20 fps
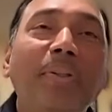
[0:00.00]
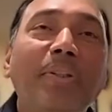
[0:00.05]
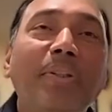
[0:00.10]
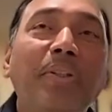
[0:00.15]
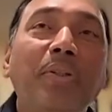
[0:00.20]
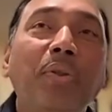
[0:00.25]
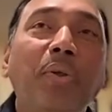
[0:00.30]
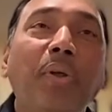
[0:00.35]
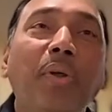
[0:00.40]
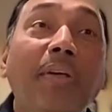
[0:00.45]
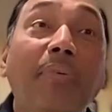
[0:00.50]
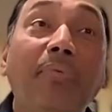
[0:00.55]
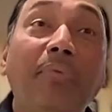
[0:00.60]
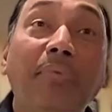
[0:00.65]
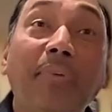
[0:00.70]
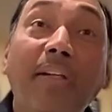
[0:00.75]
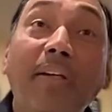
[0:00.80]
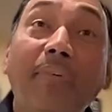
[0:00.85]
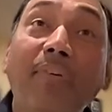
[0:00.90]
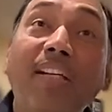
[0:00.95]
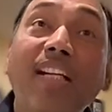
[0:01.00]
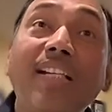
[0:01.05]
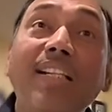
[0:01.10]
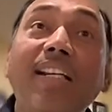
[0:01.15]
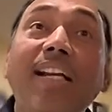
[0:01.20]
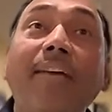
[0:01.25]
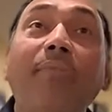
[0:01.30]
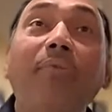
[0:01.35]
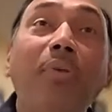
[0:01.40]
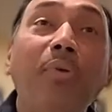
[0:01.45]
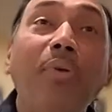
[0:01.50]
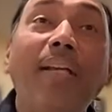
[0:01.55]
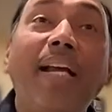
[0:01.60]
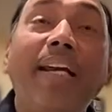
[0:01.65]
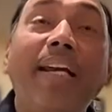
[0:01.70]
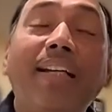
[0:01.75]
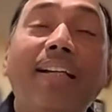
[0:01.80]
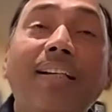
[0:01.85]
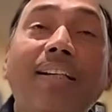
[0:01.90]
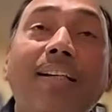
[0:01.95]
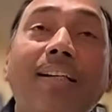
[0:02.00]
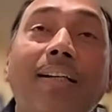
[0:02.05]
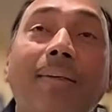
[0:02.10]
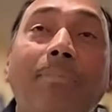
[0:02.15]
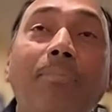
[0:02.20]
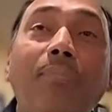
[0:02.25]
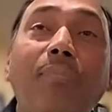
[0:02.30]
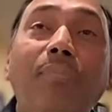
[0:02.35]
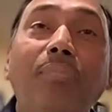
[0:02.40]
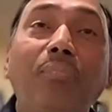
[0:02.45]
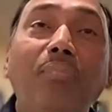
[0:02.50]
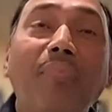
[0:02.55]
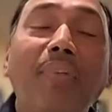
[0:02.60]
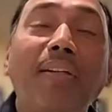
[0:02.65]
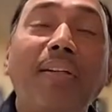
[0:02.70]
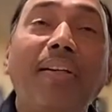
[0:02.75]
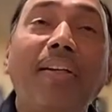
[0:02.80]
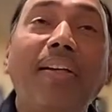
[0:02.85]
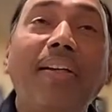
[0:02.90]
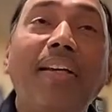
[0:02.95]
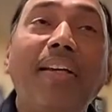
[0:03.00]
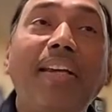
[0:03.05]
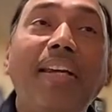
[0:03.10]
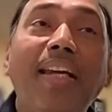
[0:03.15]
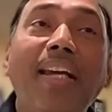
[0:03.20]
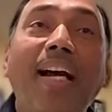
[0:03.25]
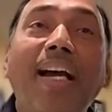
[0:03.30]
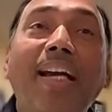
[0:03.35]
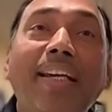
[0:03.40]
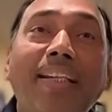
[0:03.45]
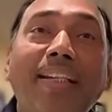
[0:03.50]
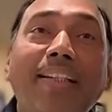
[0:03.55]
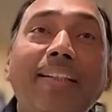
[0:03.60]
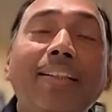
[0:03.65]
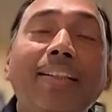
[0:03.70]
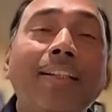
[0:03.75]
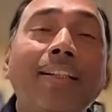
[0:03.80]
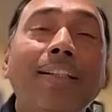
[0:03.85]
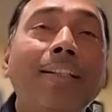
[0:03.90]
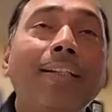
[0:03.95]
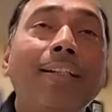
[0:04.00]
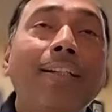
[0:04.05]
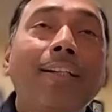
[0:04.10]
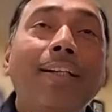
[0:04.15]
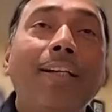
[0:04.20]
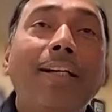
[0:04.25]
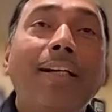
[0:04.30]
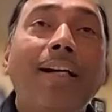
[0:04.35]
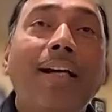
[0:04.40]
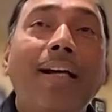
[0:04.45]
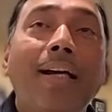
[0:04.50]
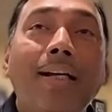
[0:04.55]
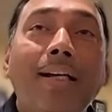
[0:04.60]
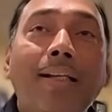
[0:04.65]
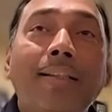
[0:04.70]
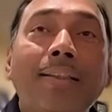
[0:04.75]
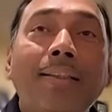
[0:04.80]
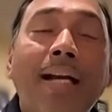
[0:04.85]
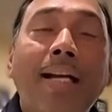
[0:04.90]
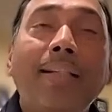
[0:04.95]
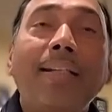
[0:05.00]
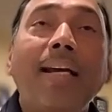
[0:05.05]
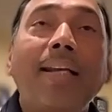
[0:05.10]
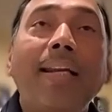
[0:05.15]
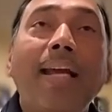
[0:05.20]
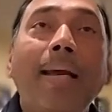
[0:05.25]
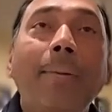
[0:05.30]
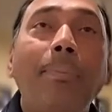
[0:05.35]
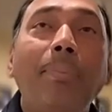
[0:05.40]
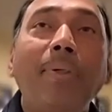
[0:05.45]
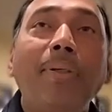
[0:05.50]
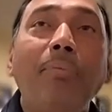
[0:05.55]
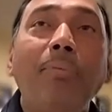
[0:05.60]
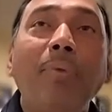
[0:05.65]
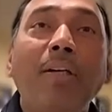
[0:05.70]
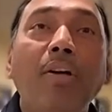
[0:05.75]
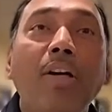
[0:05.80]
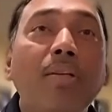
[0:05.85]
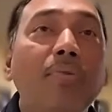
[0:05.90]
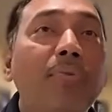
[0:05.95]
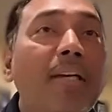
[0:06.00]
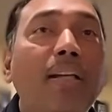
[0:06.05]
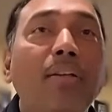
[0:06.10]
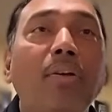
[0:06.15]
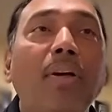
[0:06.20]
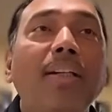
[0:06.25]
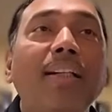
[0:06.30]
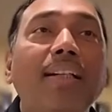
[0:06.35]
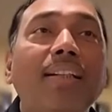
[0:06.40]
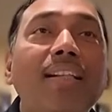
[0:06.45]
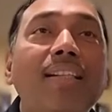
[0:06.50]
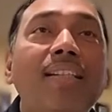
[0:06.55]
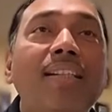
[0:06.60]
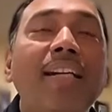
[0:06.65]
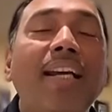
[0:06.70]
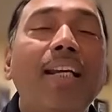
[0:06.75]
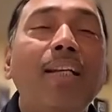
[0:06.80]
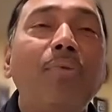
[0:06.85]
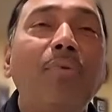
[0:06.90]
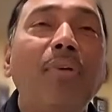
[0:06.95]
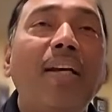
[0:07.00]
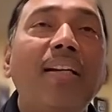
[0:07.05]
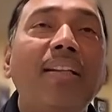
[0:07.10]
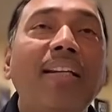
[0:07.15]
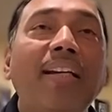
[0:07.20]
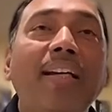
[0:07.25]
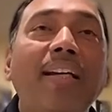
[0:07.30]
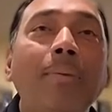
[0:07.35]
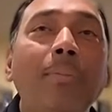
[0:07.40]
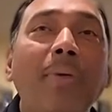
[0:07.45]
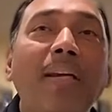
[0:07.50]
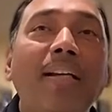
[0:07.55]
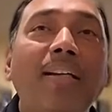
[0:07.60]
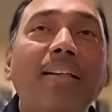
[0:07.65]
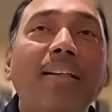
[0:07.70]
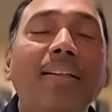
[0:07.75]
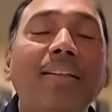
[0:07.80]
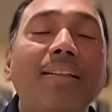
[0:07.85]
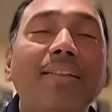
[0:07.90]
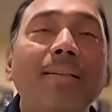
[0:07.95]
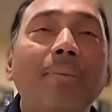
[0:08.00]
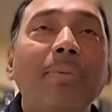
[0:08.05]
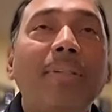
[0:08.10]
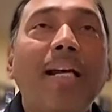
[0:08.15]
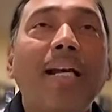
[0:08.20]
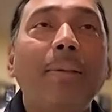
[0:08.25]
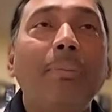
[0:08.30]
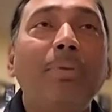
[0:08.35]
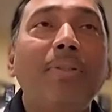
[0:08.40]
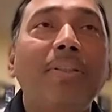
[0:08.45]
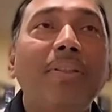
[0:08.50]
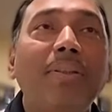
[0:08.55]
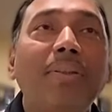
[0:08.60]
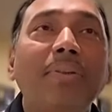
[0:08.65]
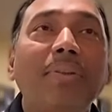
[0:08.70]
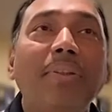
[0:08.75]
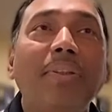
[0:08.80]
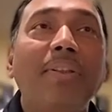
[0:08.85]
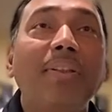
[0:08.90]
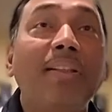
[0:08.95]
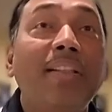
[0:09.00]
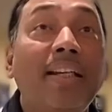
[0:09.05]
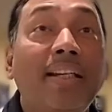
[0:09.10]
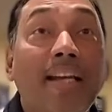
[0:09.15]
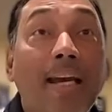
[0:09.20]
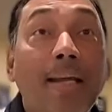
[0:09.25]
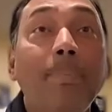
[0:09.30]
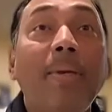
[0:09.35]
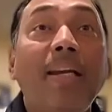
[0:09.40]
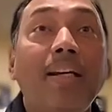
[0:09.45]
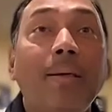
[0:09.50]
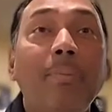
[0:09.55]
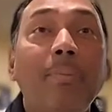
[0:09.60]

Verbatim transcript: so if if it is left to like uh, ai uh, that can happen because we are not at a stage where they can make sometimes they can make a